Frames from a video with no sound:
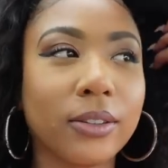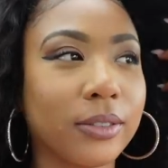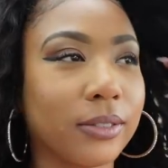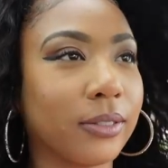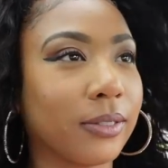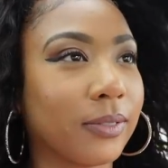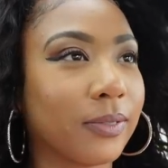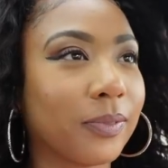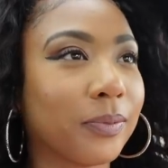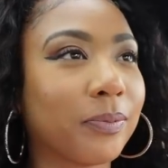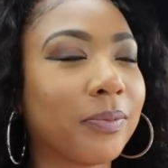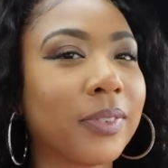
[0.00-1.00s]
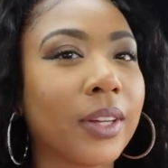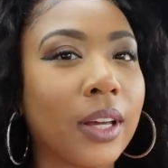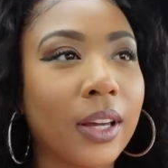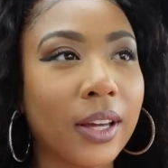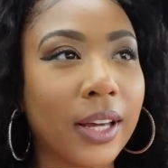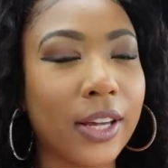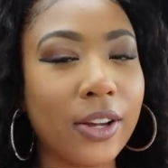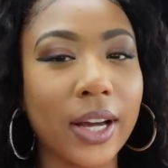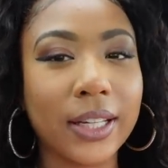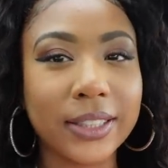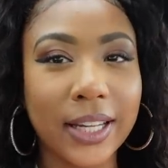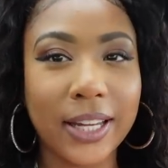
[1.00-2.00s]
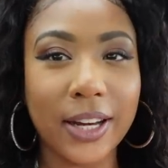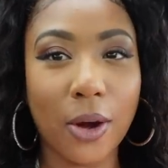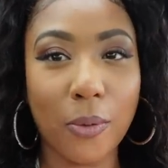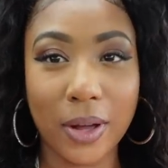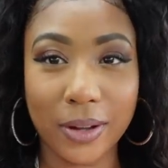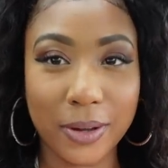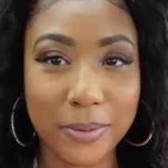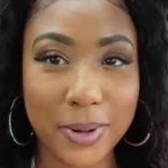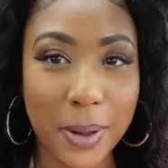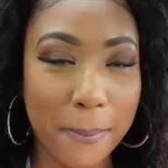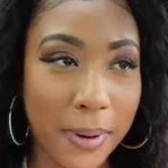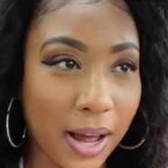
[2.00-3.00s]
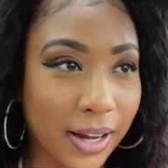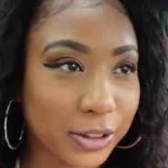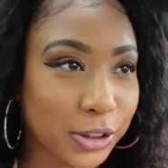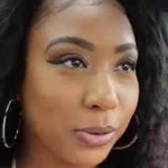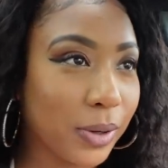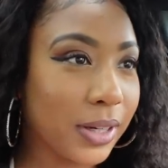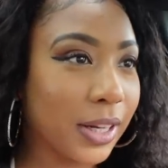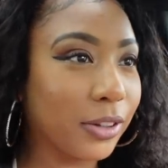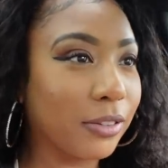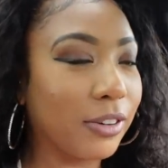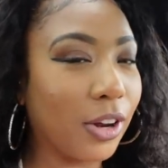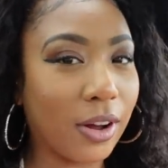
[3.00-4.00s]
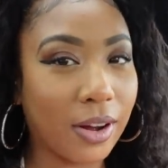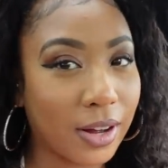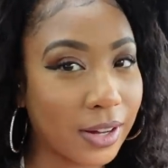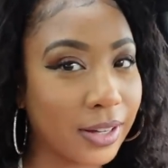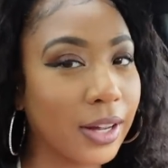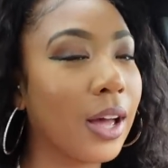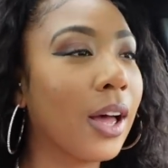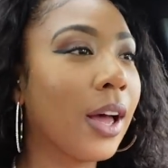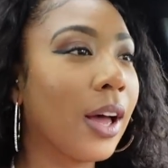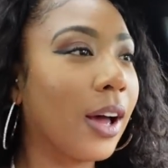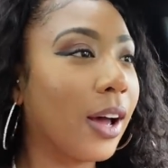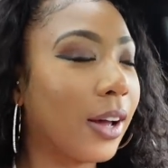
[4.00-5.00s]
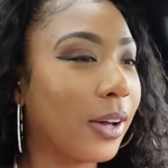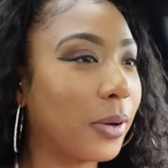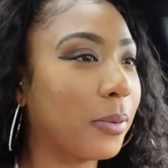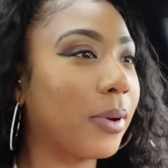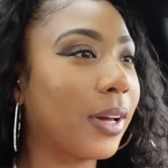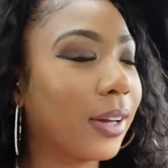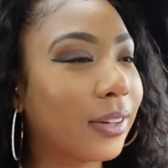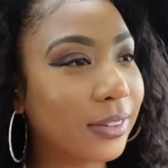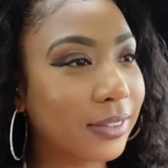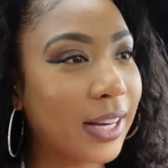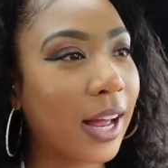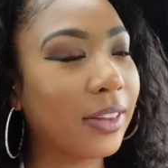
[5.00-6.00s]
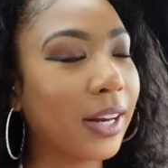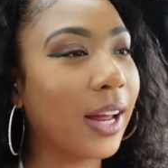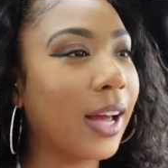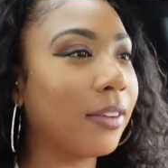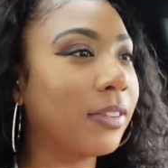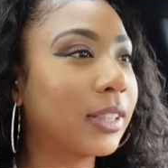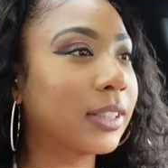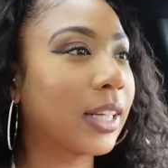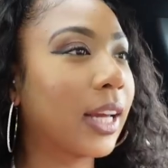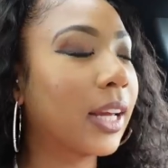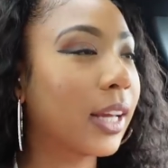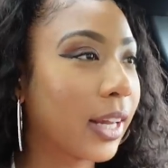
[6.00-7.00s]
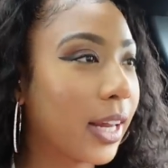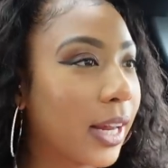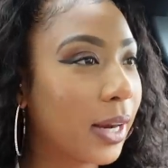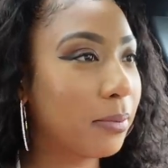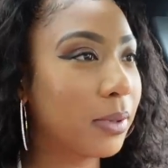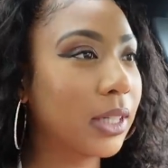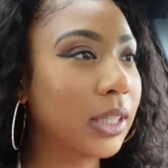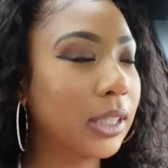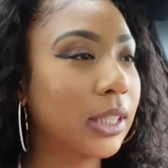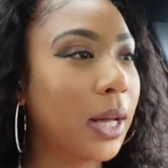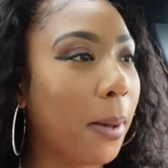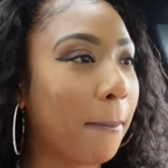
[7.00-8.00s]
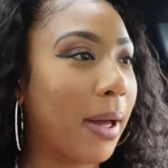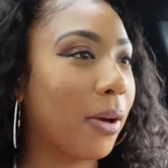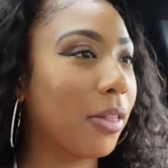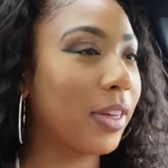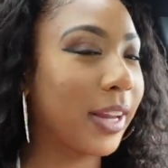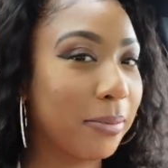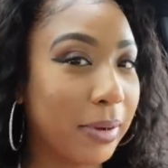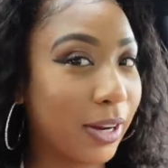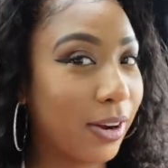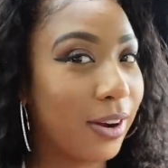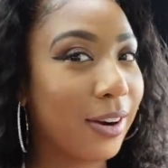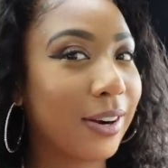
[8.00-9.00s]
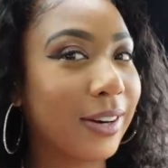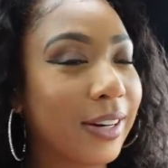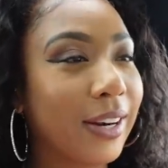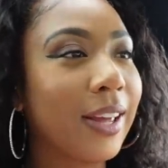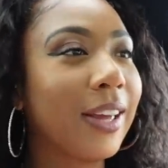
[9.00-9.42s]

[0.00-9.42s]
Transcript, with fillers: ooh. Hey, you guys. And welcome back to another vlog. Now that I have this, like, camera mount thing in my car,